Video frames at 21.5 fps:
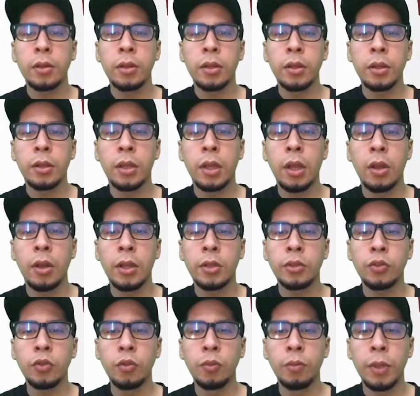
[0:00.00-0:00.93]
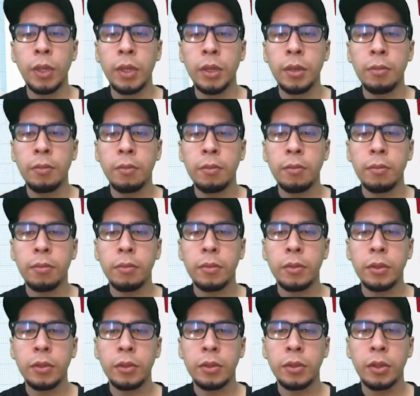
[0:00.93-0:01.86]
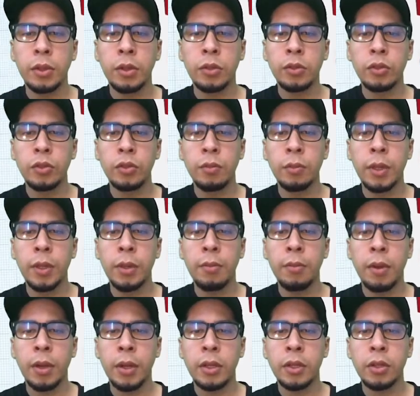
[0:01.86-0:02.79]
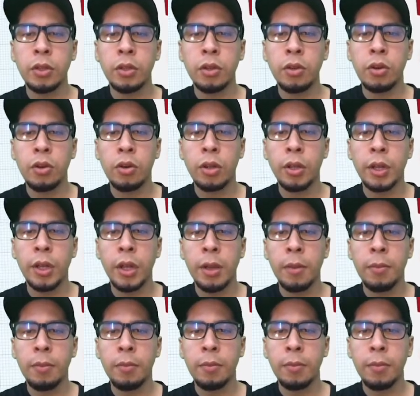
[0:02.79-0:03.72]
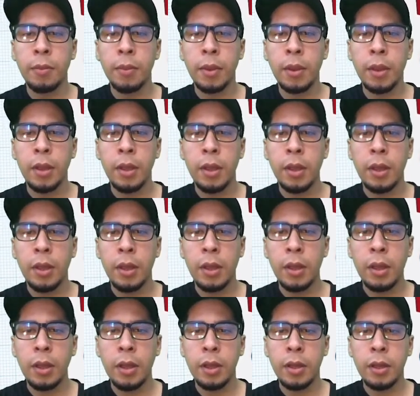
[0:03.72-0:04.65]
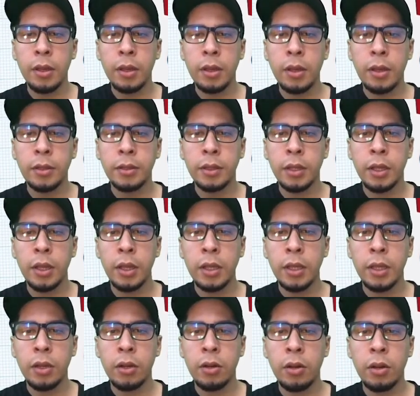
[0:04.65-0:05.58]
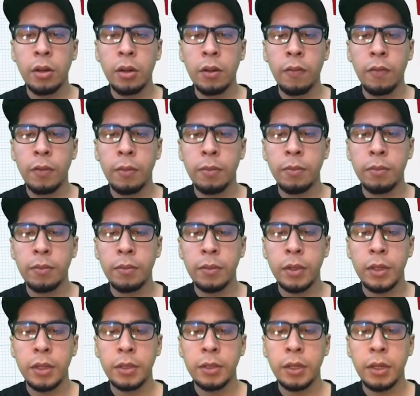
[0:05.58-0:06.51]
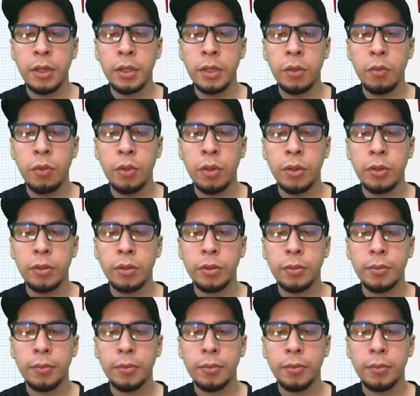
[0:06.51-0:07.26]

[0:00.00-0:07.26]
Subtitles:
Now let's zoom in. So zoom in by scrolling up, and let's align all of them. Let's align the wheels.